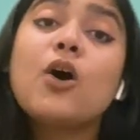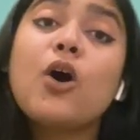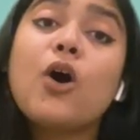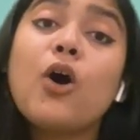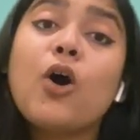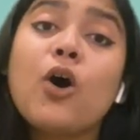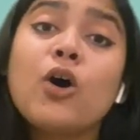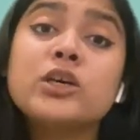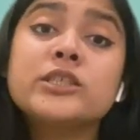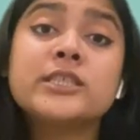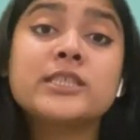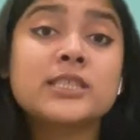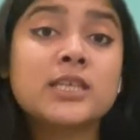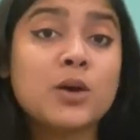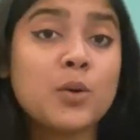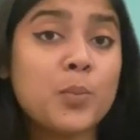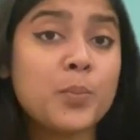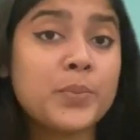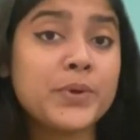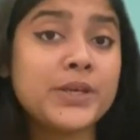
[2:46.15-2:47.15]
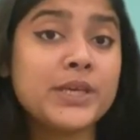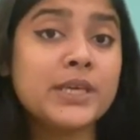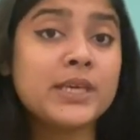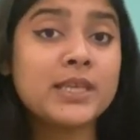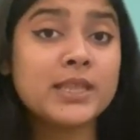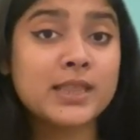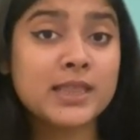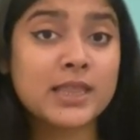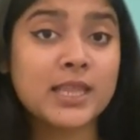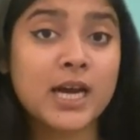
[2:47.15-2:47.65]

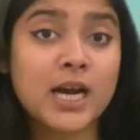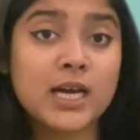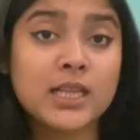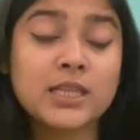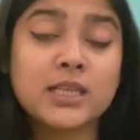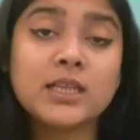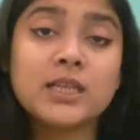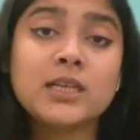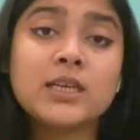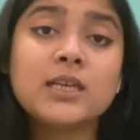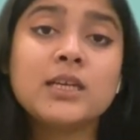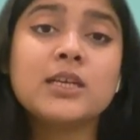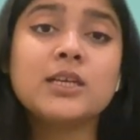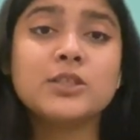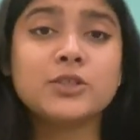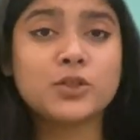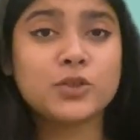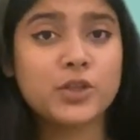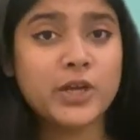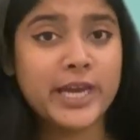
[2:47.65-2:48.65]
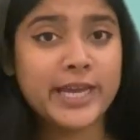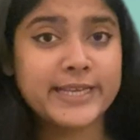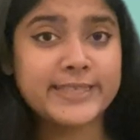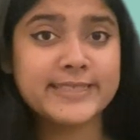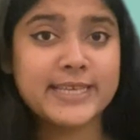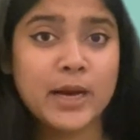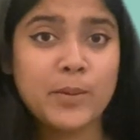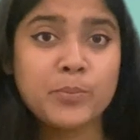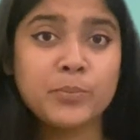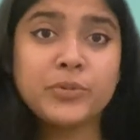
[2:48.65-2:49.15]
Hospital. So the
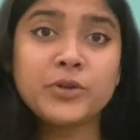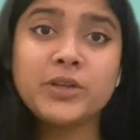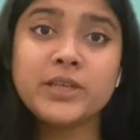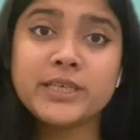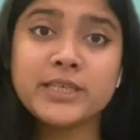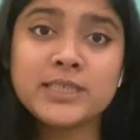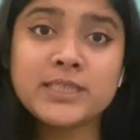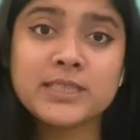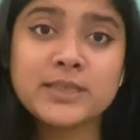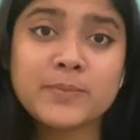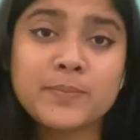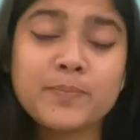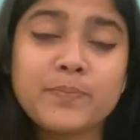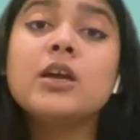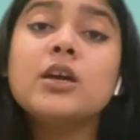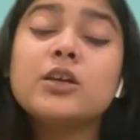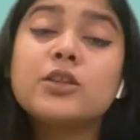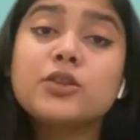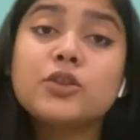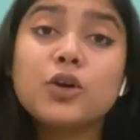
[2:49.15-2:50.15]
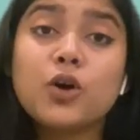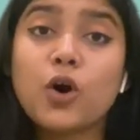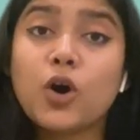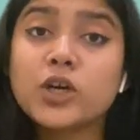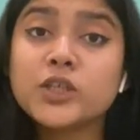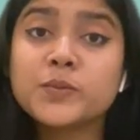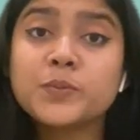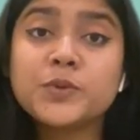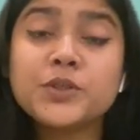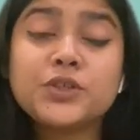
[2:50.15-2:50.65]
example is, the
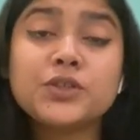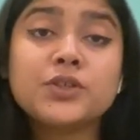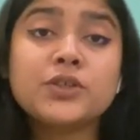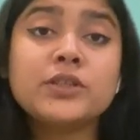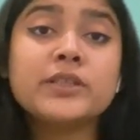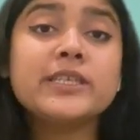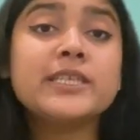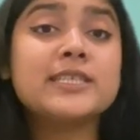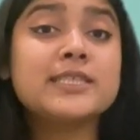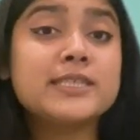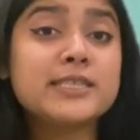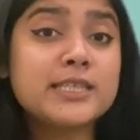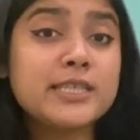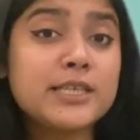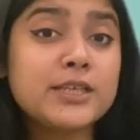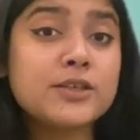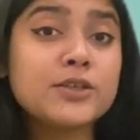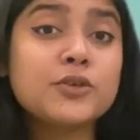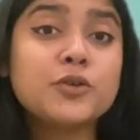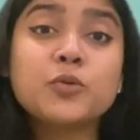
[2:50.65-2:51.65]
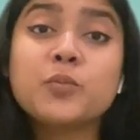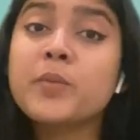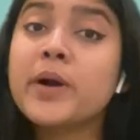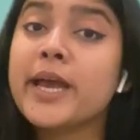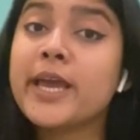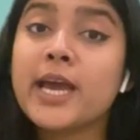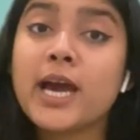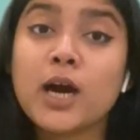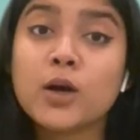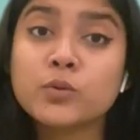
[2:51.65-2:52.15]
hospital is near to my
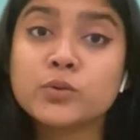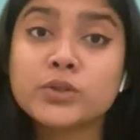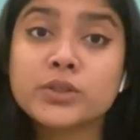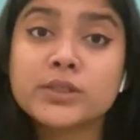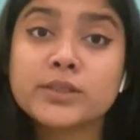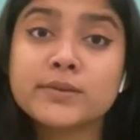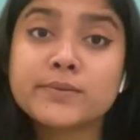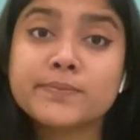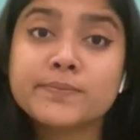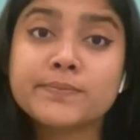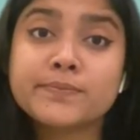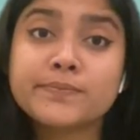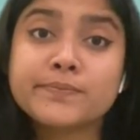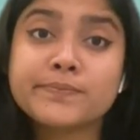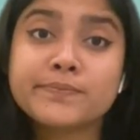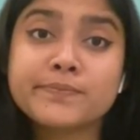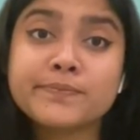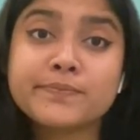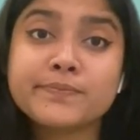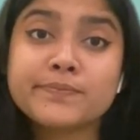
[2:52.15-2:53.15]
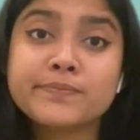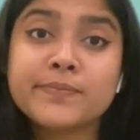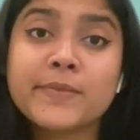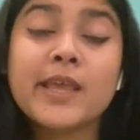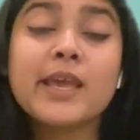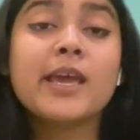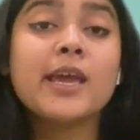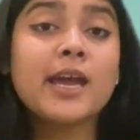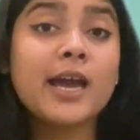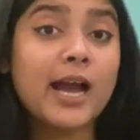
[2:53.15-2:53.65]
house.
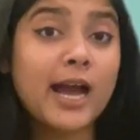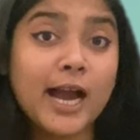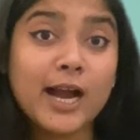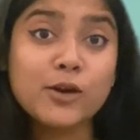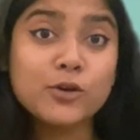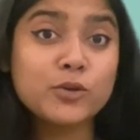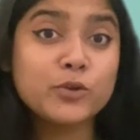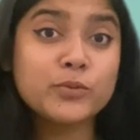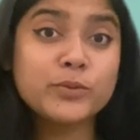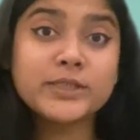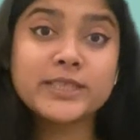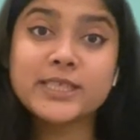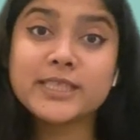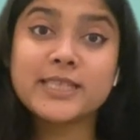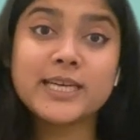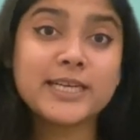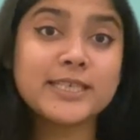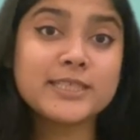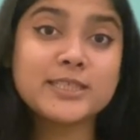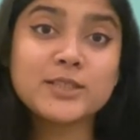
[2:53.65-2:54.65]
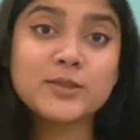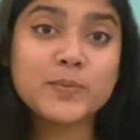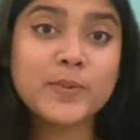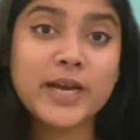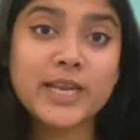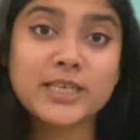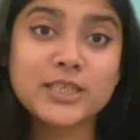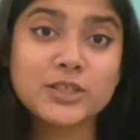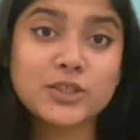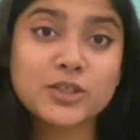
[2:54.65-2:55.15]
How do we say that in
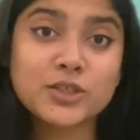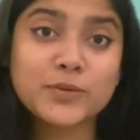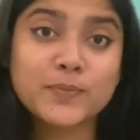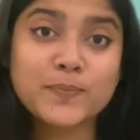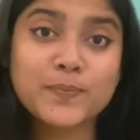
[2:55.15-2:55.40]
Spanish?